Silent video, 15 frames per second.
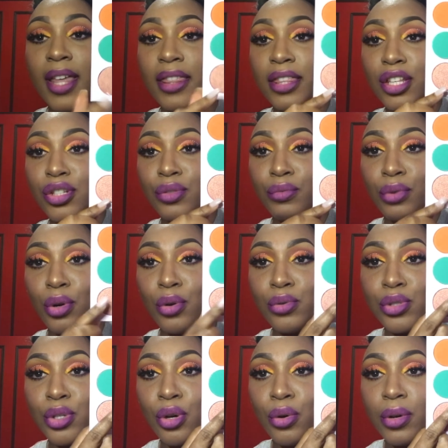this
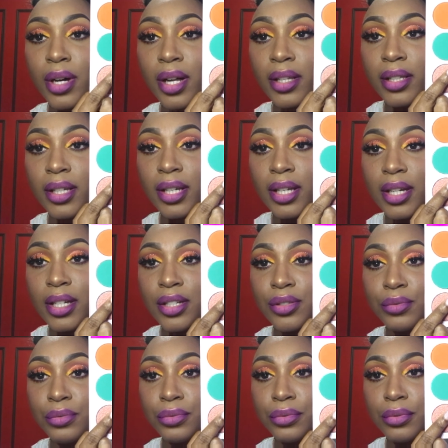rose gold color here is
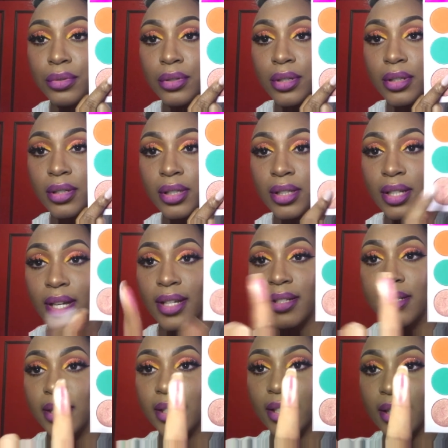really
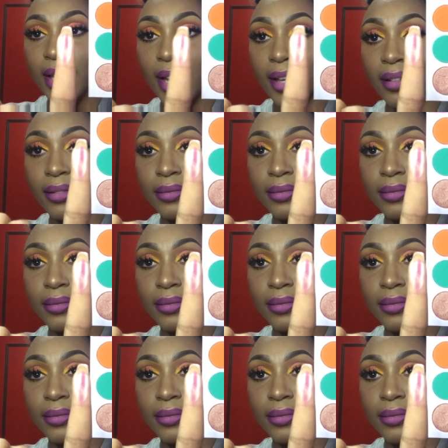nice. Look at that.